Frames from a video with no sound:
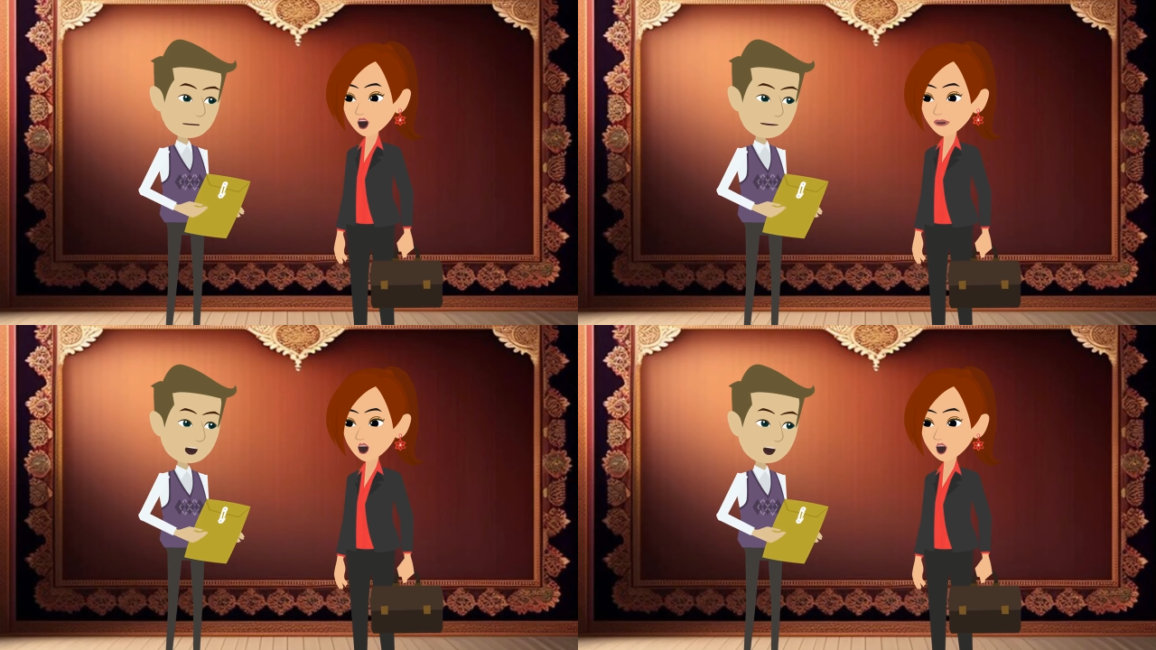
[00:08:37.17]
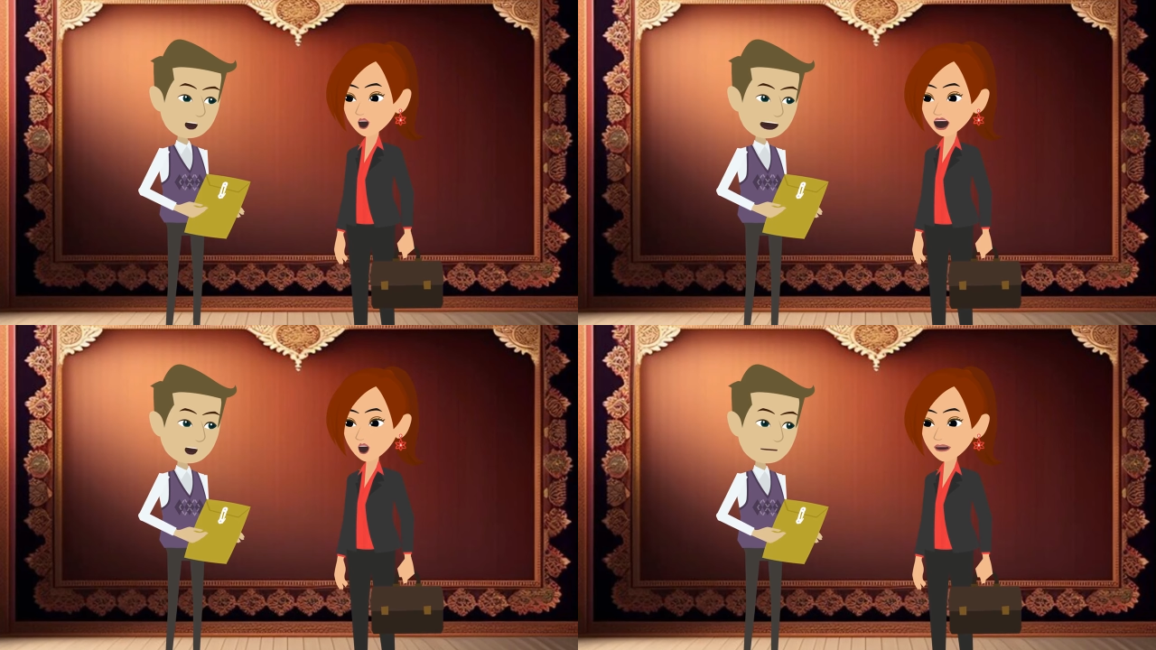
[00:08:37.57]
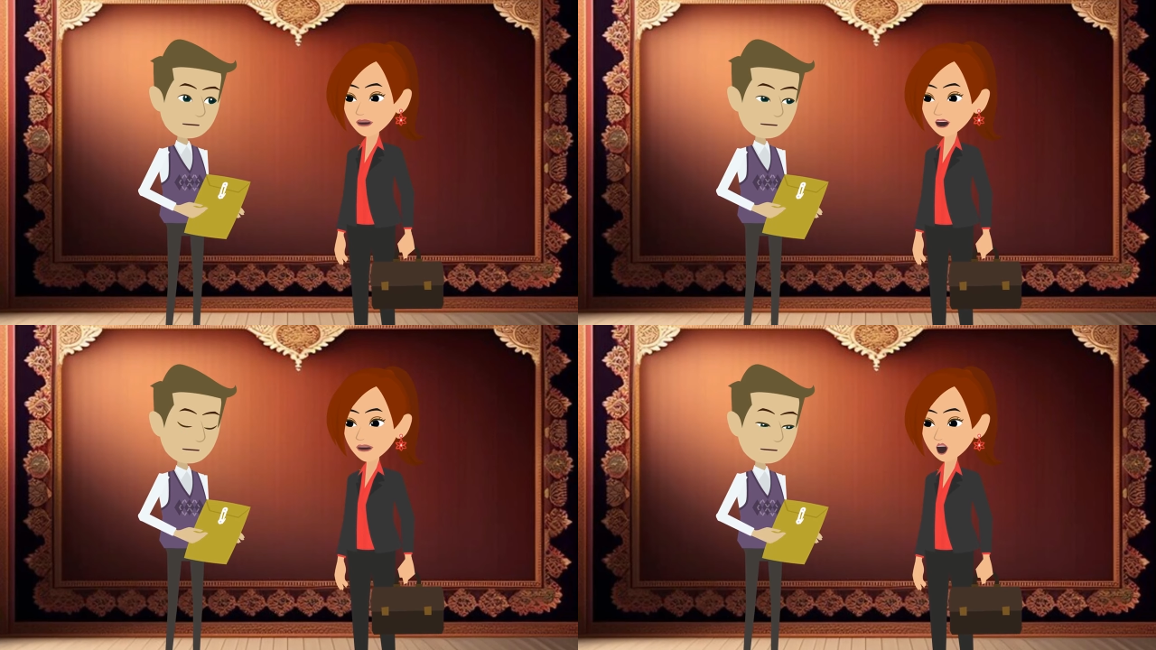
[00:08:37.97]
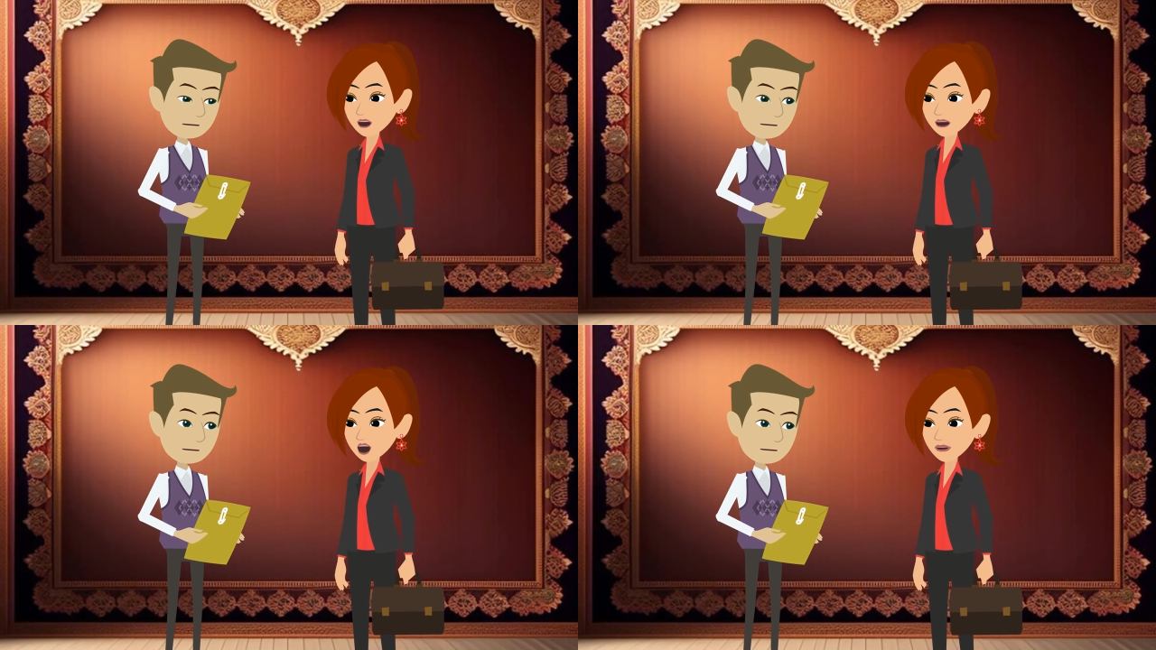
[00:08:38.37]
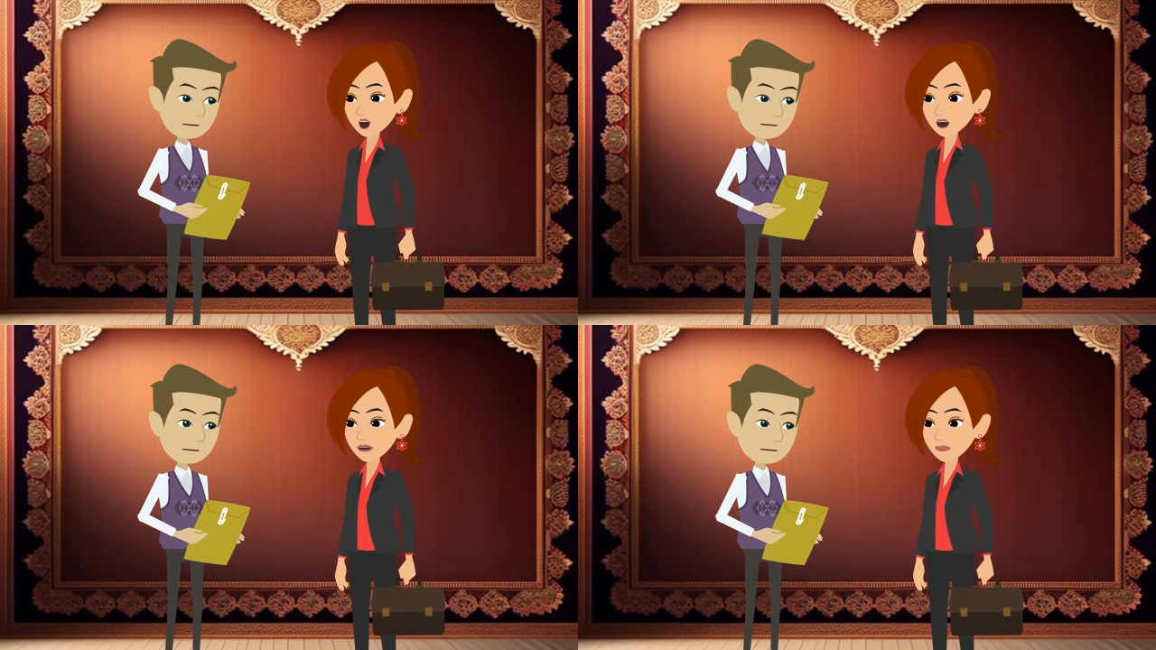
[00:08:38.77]
Speaker 1: to even better conclusions of
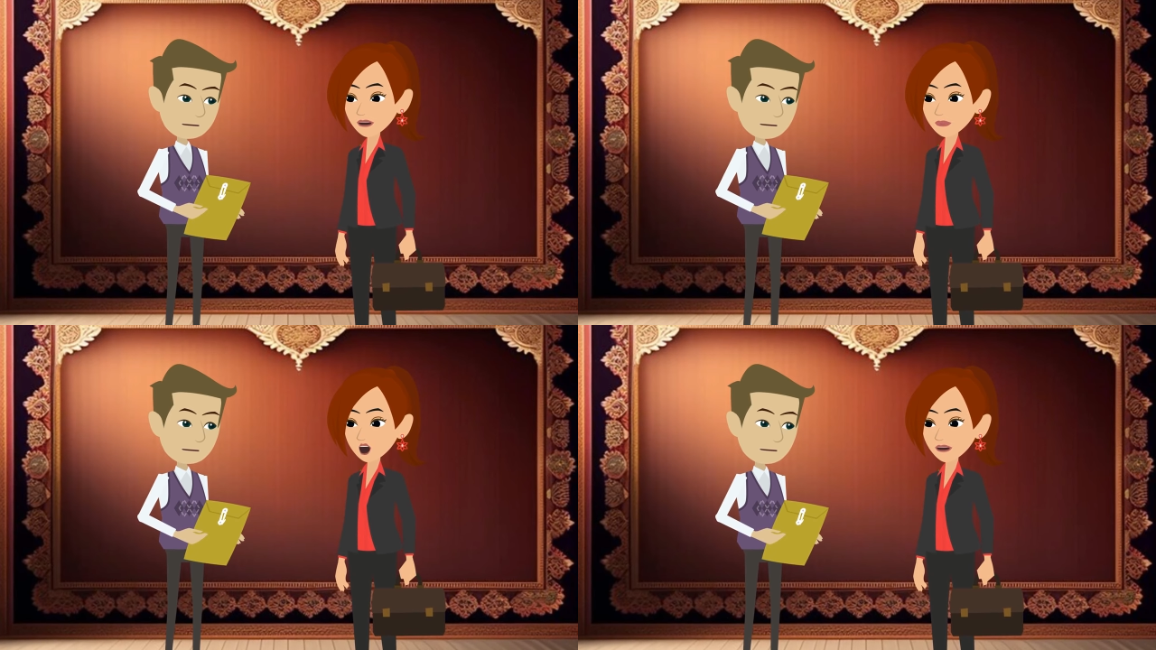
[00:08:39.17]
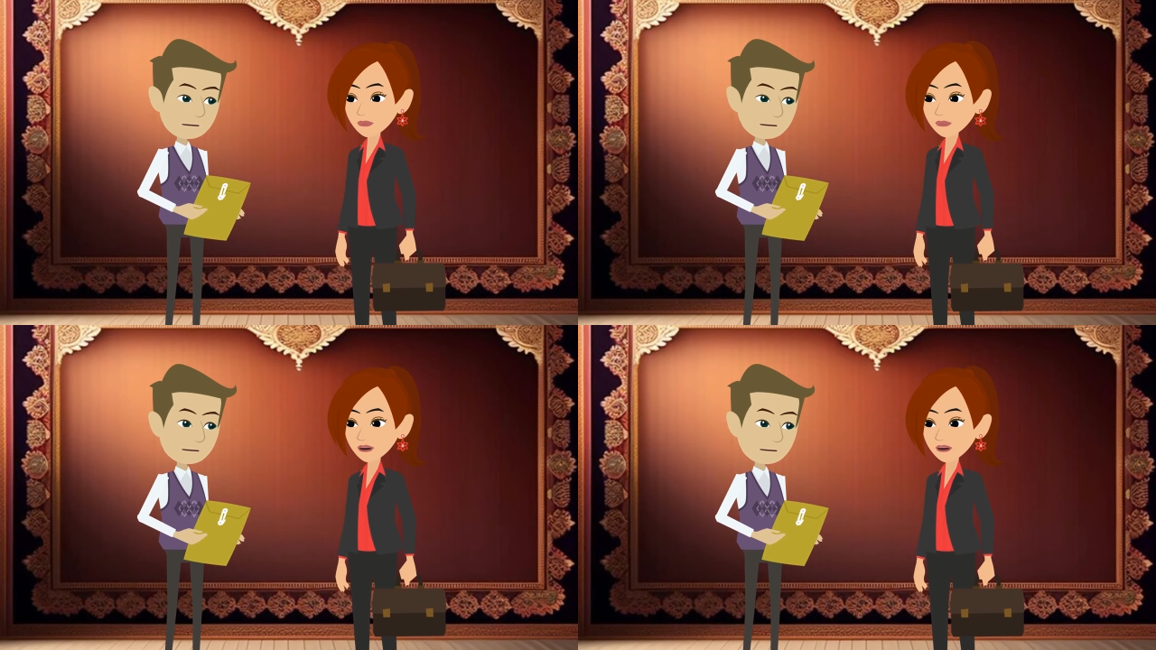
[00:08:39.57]
how it could be.